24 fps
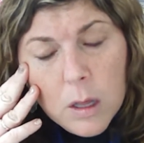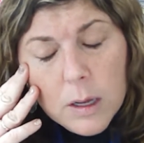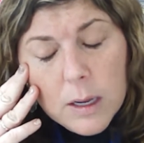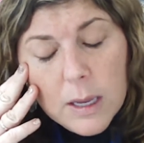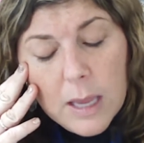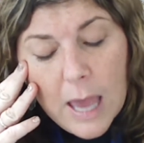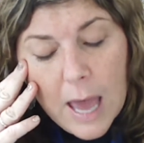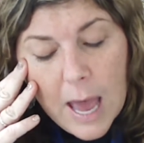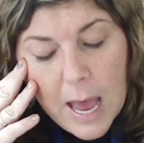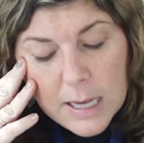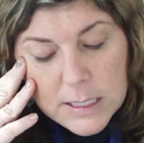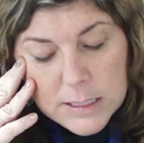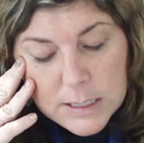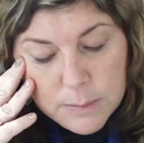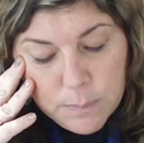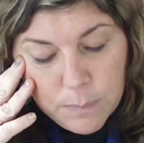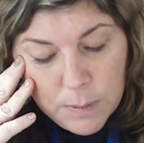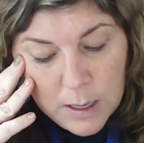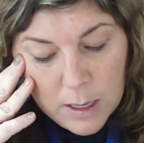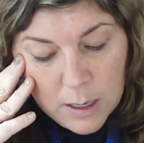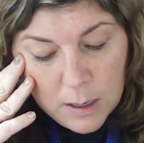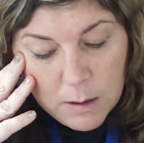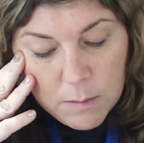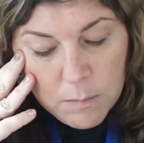
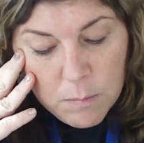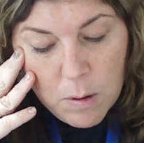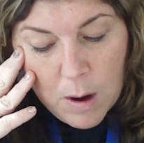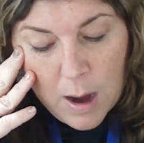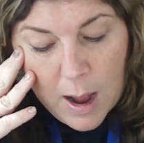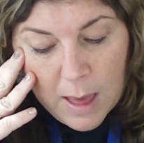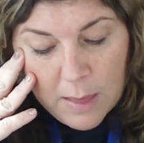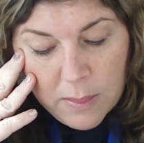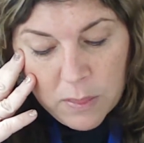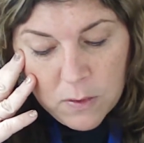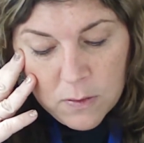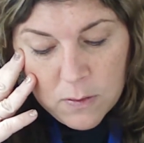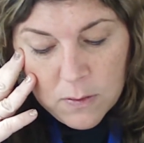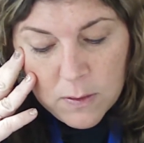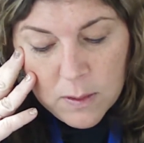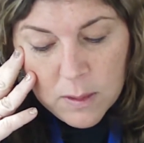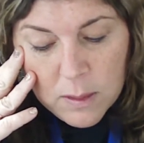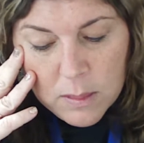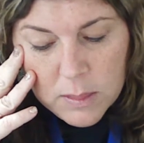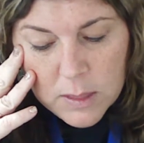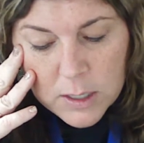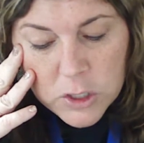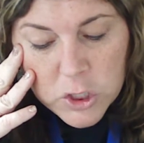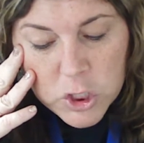gasping breaths.
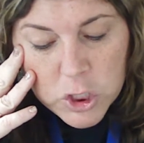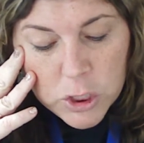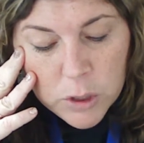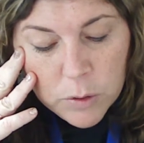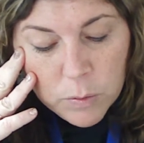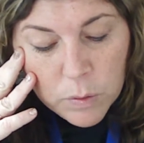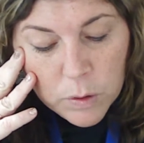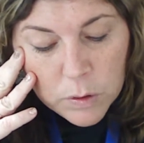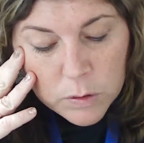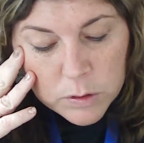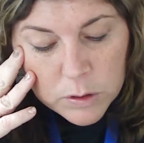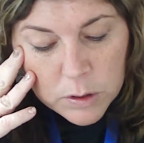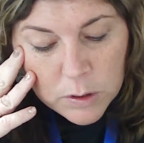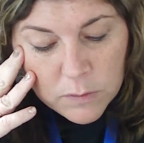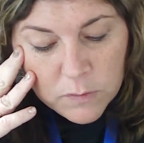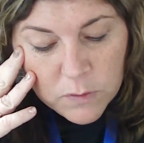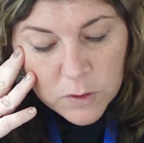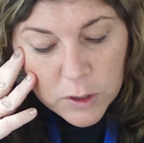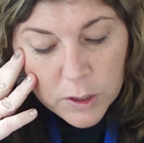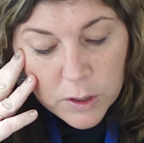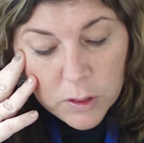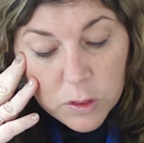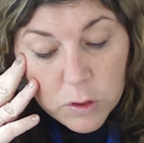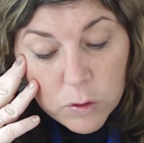Then she rolled over
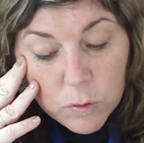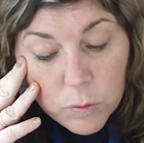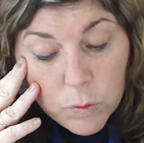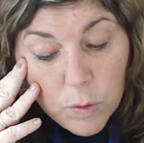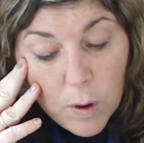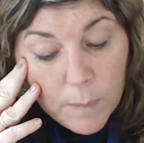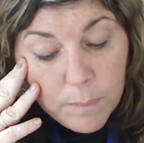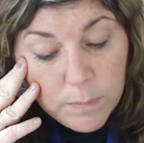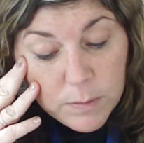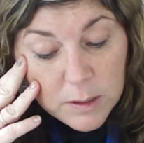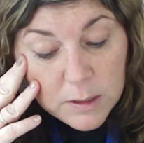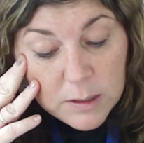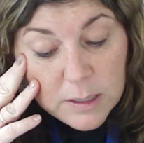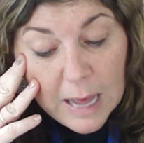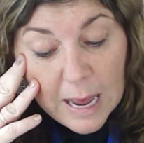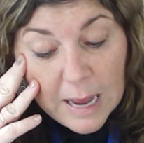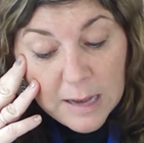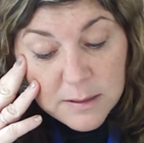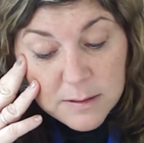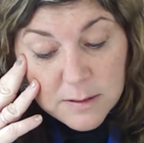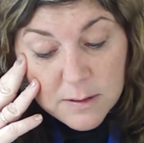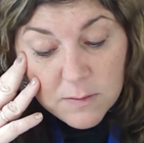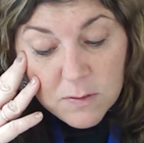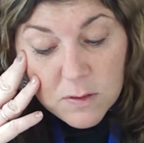and threw up the
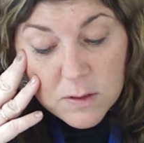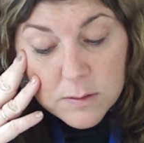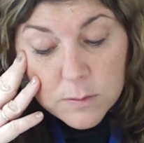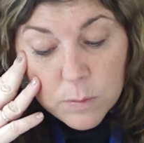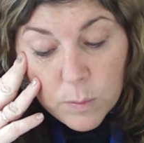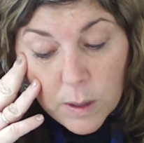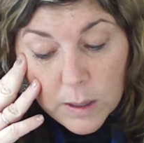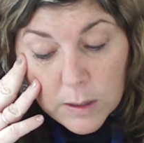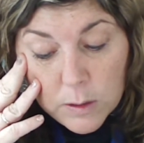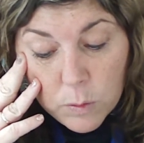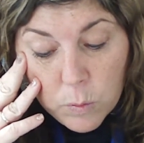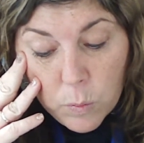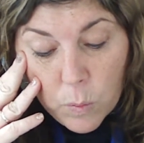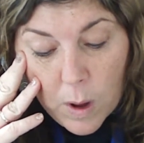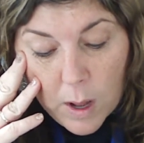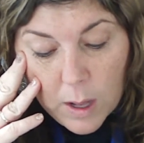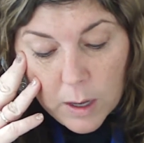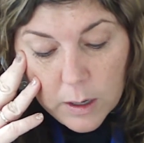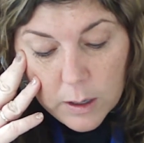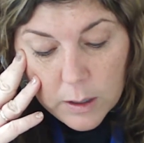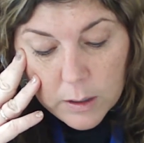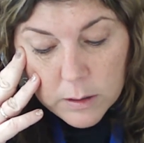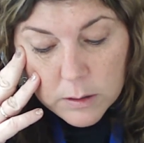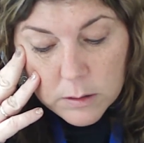last of the swallowed
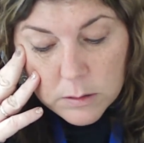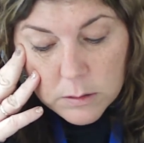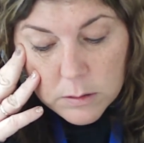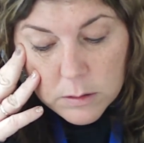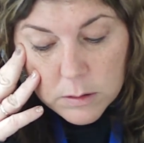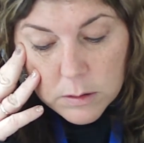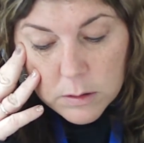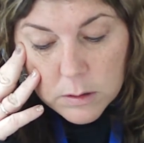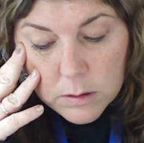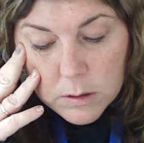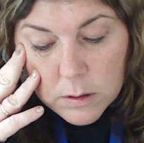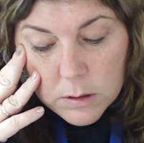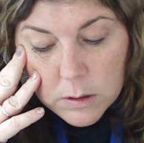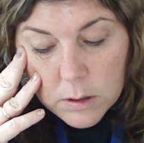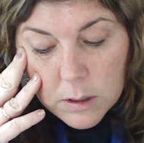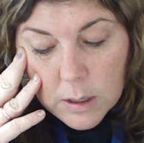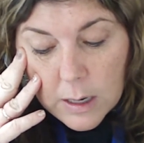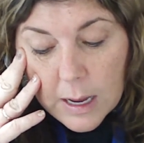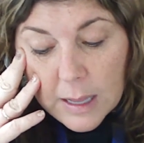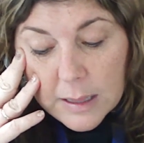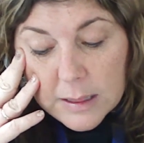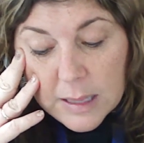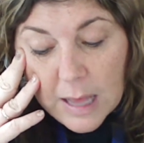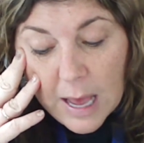water.
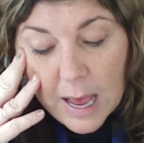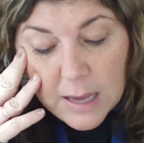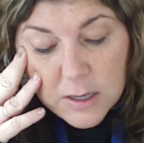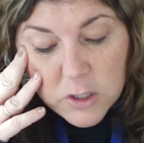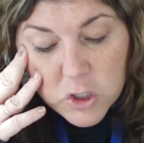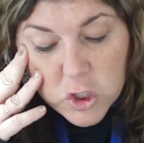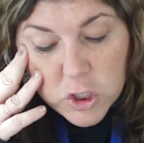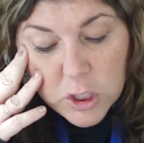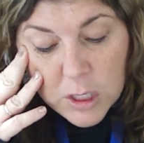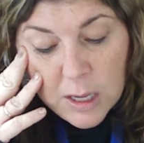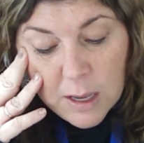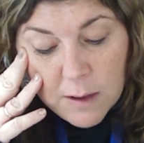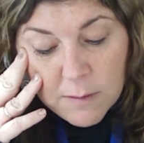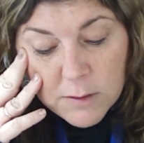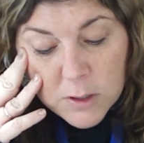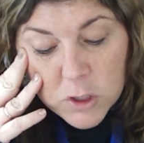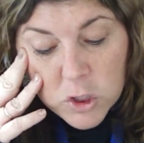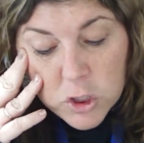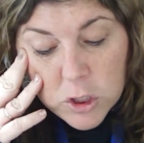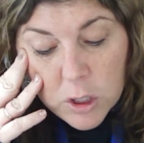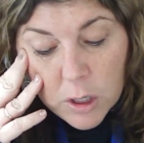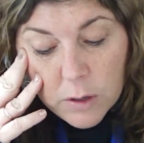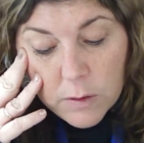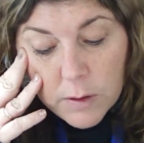At last, she gave a
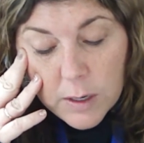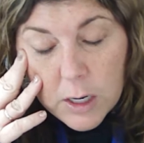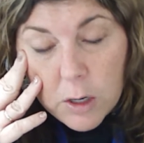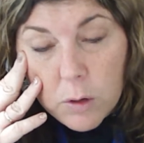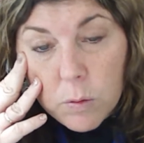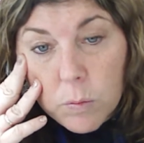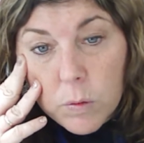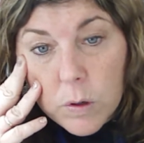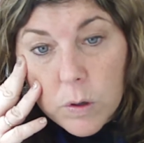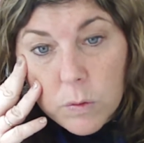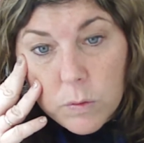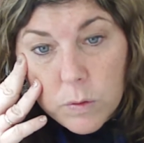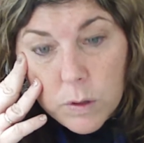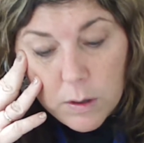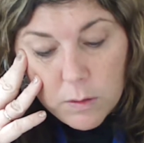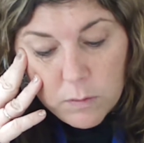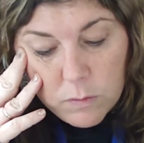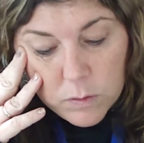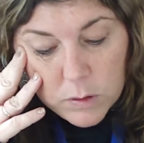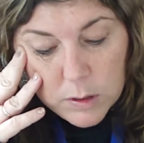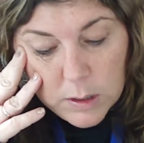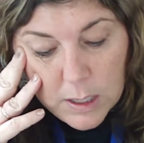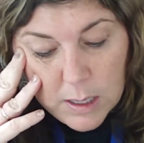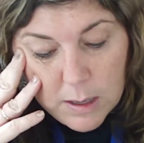shuddering groan of
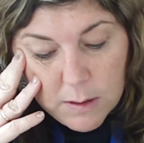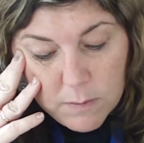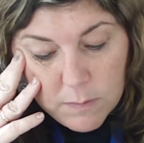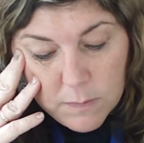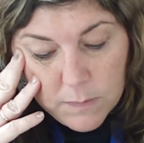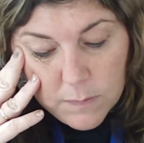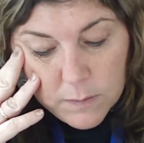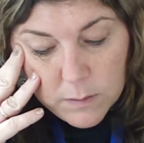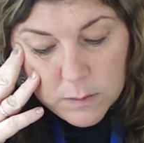relief.